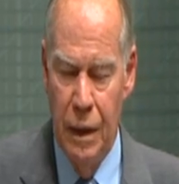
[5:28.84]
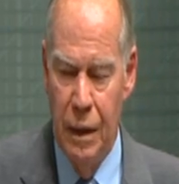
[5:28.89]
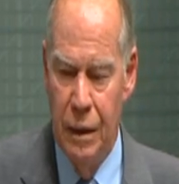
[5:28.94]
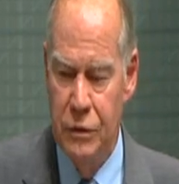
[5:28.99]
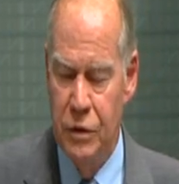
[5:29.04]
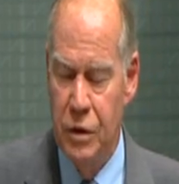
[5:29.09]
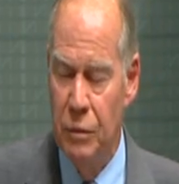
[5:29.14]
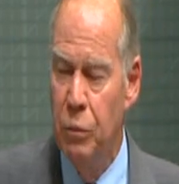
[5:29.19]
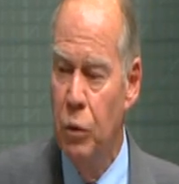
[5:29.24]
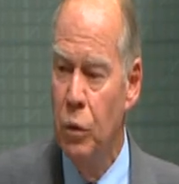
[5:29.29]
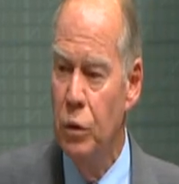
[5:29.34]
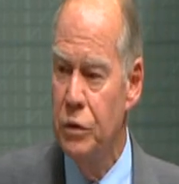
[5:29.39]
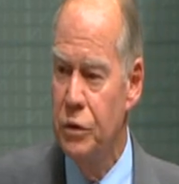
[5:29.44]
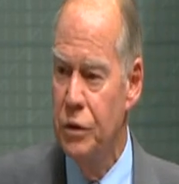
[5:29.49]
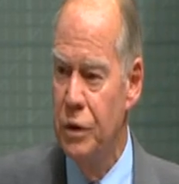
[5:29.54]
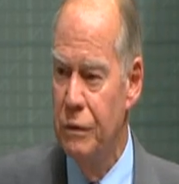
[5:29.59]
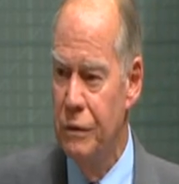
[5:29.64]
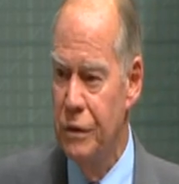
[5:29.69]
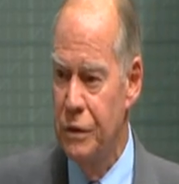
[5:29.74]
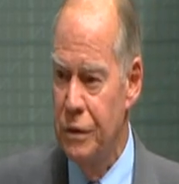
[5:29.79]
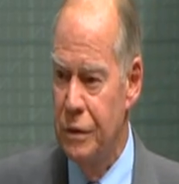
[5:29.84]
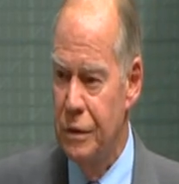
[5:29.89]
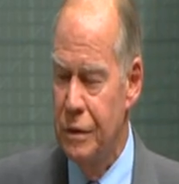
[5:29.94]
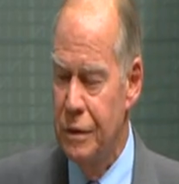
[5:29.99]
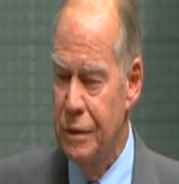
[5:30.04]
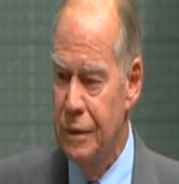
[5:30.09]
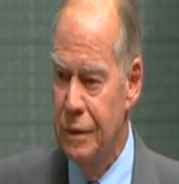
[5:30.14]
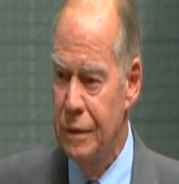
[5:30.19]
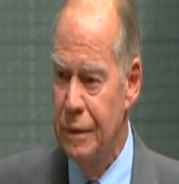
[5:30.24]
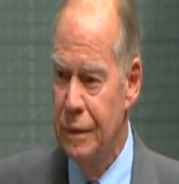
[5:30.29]
support
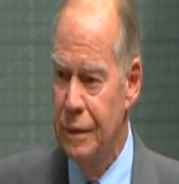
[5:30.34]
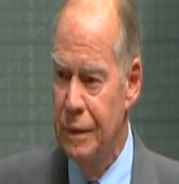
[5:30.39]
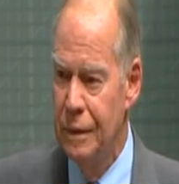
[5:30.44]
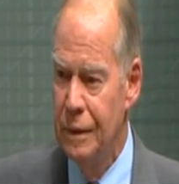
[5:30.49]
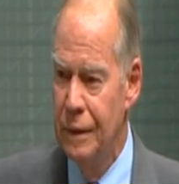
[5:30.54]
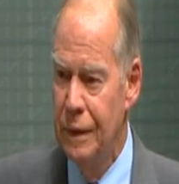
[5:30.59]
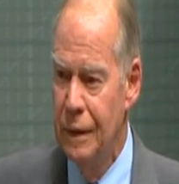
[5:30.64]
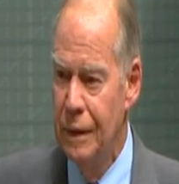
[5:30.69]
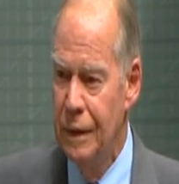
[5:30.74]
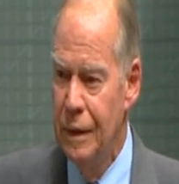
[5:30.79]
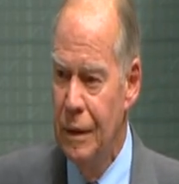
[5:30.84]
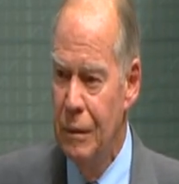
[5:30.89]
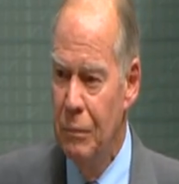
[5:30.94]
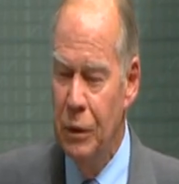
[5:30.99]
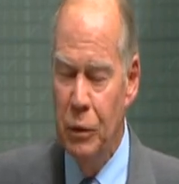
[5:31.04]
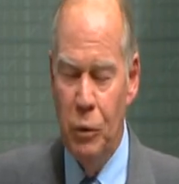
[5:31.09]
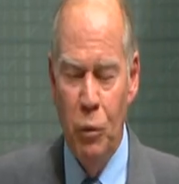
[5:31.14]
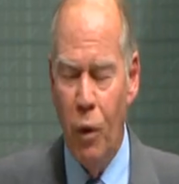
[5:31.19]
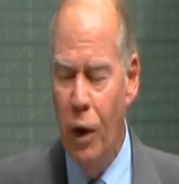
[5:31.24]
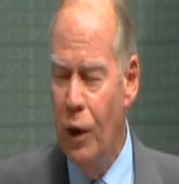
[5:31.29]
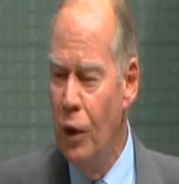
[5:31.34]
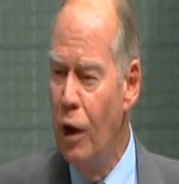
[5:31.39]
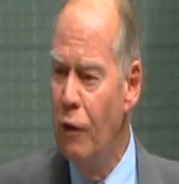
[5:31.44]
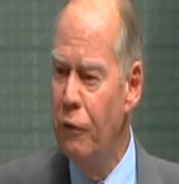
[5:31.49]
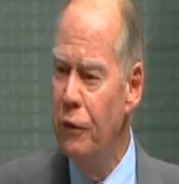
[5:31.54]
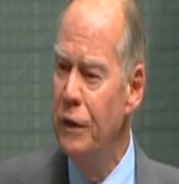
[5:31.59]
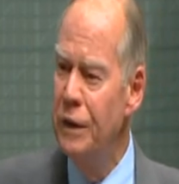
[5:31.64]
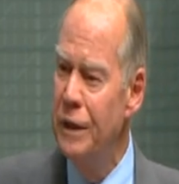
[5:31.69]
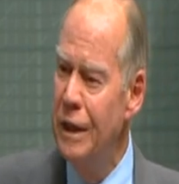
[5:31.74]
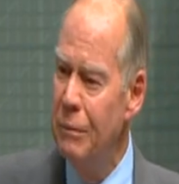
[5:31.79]
services. But quite
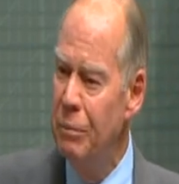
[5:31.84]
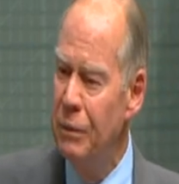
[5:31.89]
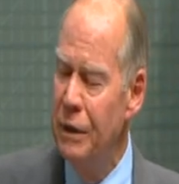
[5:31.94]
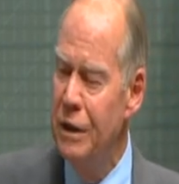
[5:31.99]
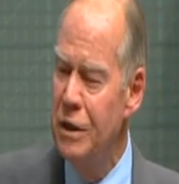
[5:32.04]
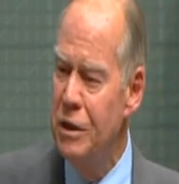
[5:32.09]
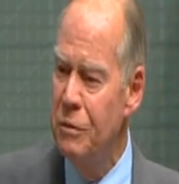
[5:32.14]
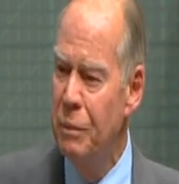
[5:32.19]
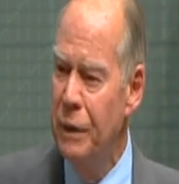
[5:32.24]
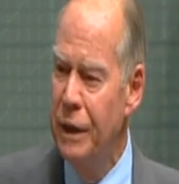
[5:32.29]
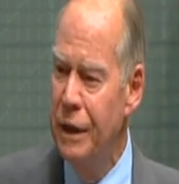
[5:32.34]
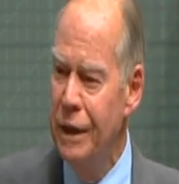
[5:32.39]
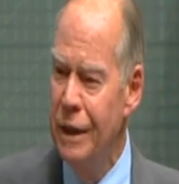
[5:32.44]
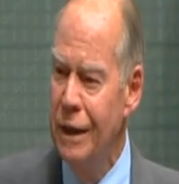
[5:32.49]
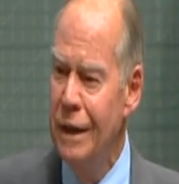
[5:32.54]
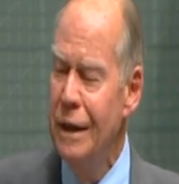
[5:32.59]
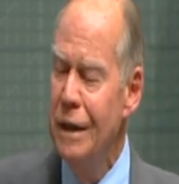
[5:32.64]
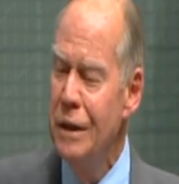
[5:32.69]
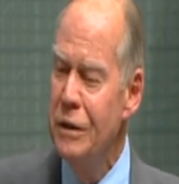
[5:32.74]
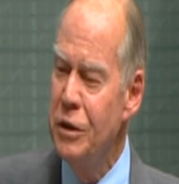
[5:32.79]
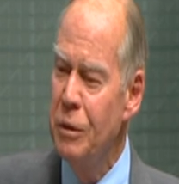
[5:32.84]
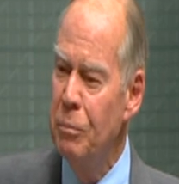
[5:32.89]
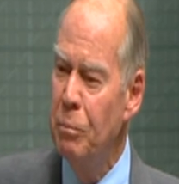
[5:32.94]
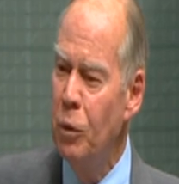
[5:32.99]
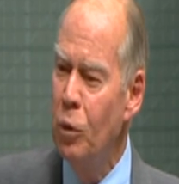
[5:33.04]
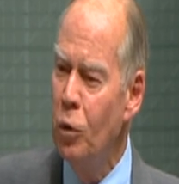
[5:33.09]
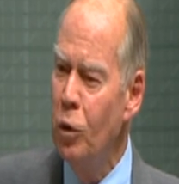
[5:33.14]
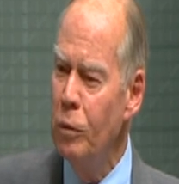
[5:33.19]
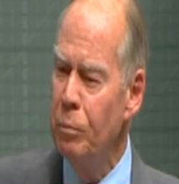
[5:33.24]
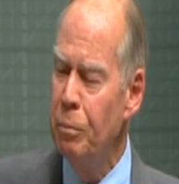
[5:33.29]
often, Deputy Speaker,
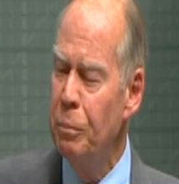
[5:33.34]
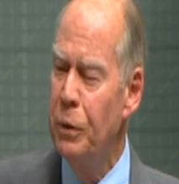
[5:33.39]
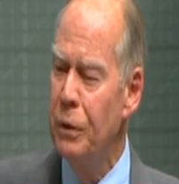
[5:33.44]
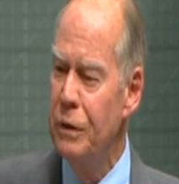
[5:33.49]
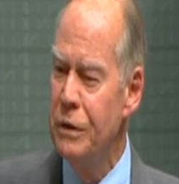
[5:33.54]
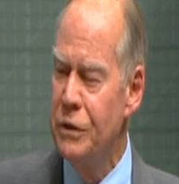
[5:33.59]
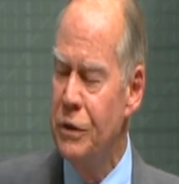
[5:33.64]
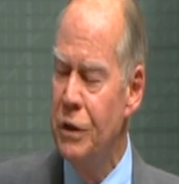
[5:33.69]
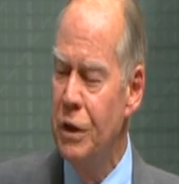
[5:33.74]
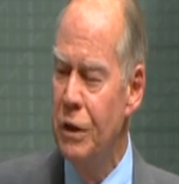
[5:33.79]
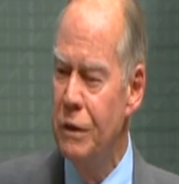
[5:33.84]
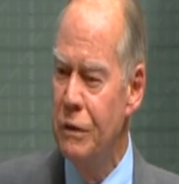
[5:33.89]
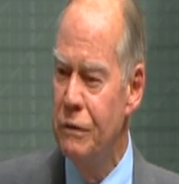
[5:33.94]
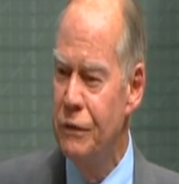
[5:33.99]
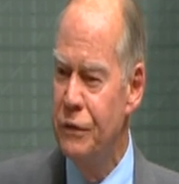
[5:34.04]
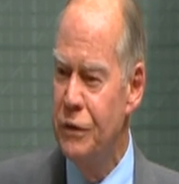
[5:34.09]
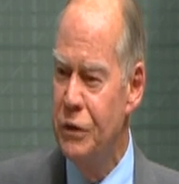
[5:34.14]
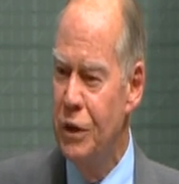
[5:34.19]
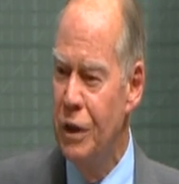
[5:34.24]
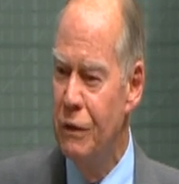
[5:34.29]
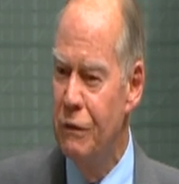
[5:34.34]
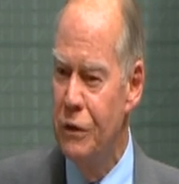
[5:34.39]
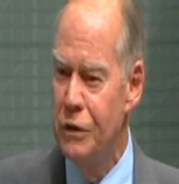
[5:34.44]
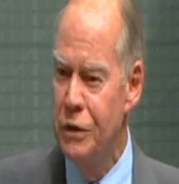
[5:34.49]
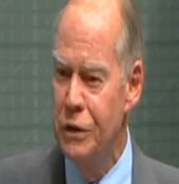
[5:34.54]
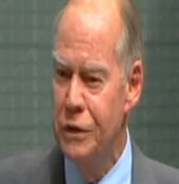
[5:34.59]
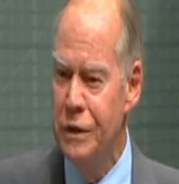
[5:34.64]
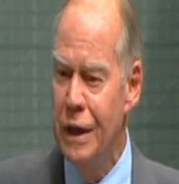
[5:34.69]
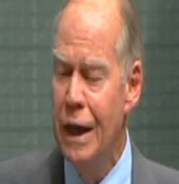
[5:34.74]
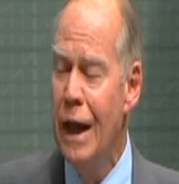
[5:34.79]
support
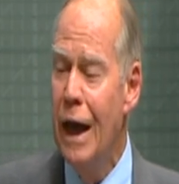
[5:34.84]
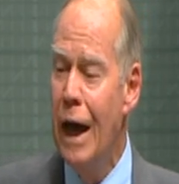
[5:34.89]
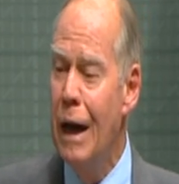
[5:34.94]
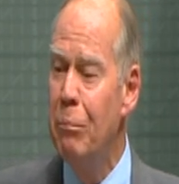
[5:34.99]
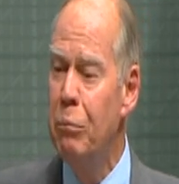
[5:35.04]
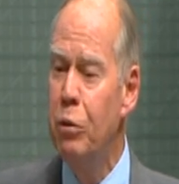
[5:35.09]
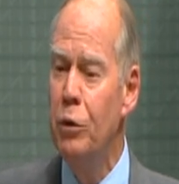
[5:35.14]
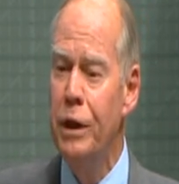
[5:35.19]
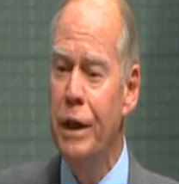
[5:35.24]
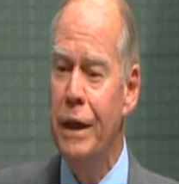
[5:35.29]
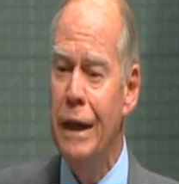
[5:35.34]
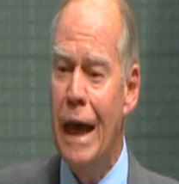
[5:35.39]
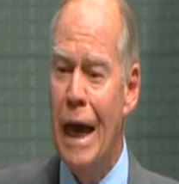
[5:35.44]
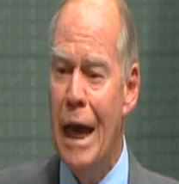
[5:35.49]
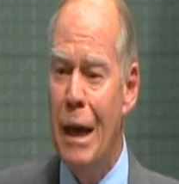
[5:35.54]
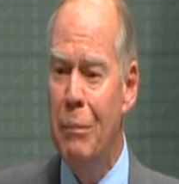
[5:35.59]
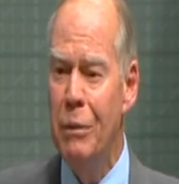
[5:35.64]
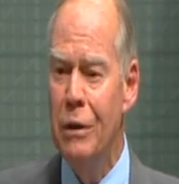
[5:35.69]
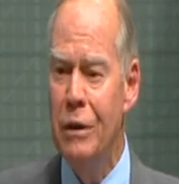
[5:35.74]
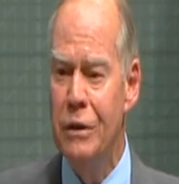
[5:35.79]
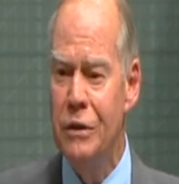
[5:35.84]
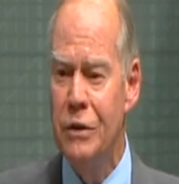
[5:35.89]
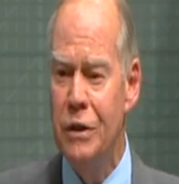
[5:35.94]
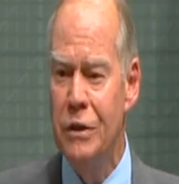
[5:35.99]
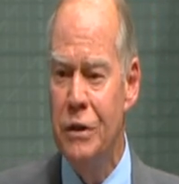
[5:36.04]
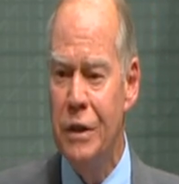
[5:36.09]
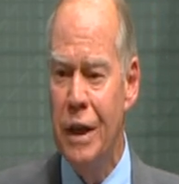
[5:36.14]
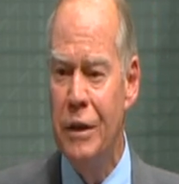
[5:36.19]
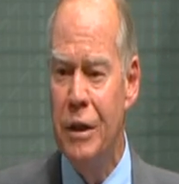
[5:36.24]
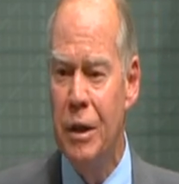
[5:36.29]
services are putting
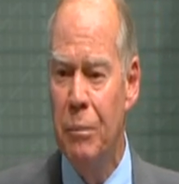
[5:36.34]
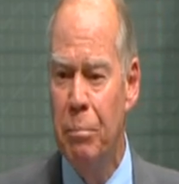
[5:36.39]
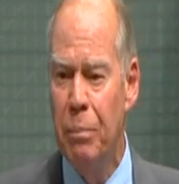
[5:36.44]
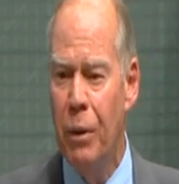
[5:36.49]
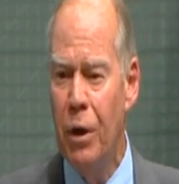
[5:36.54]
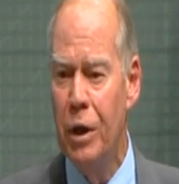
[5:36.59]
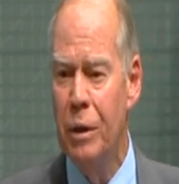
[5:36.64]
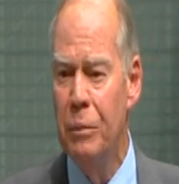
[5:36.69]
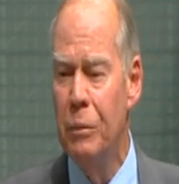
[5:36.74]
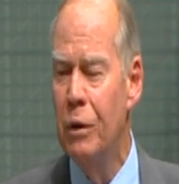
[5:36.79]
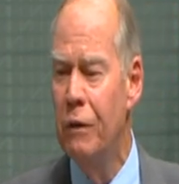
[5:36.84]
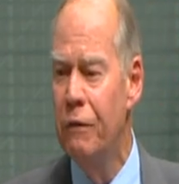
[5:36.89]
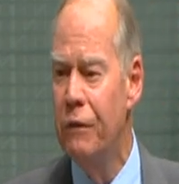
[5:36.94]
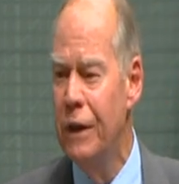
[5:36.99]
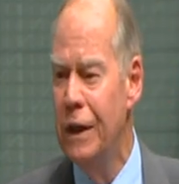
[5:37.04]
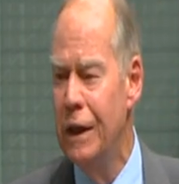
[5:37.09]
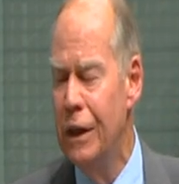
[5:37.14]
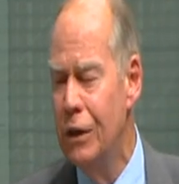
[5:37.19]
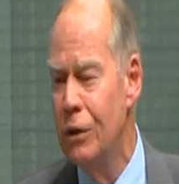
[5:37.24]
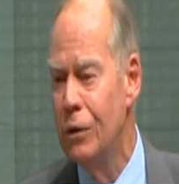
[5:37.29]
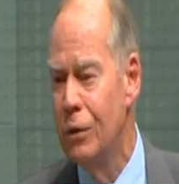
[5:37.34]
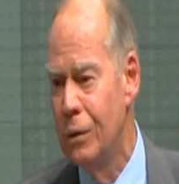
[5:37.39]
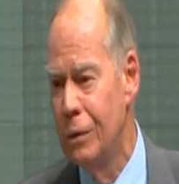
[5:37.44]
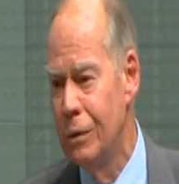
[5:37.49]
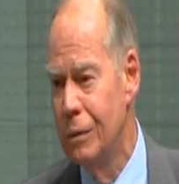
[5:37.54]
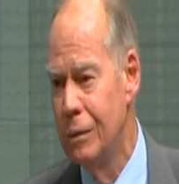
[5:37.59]
ambulances at the bottom of the hill,